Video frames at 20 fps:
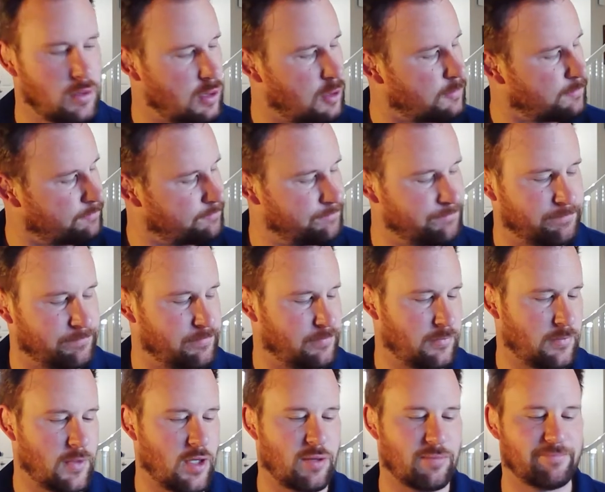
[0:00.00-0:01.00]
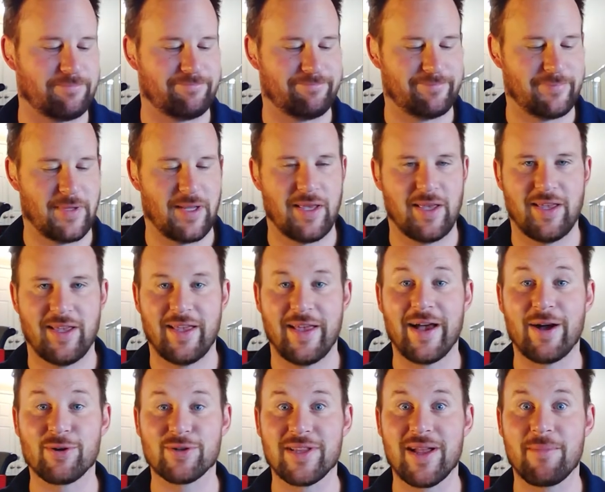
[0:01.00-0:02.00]
Oh, no.
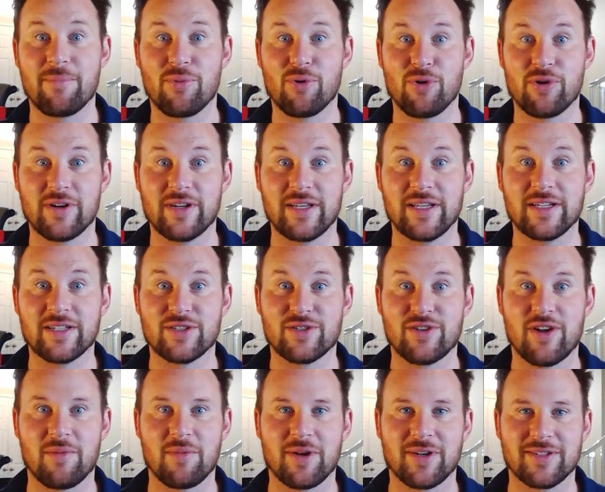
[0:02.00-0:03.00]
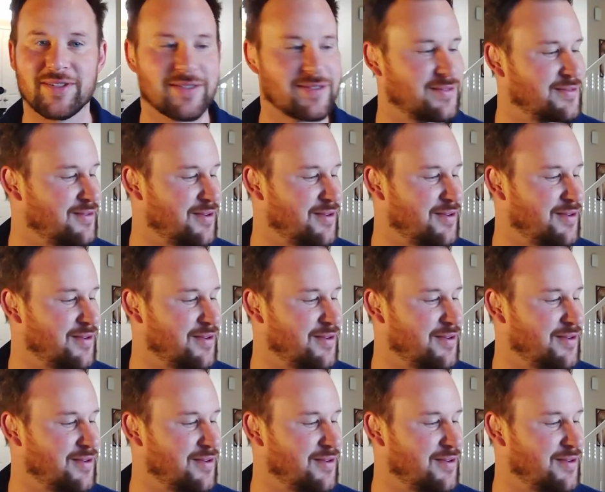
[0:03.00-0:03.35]
I was not born in a Starbucks.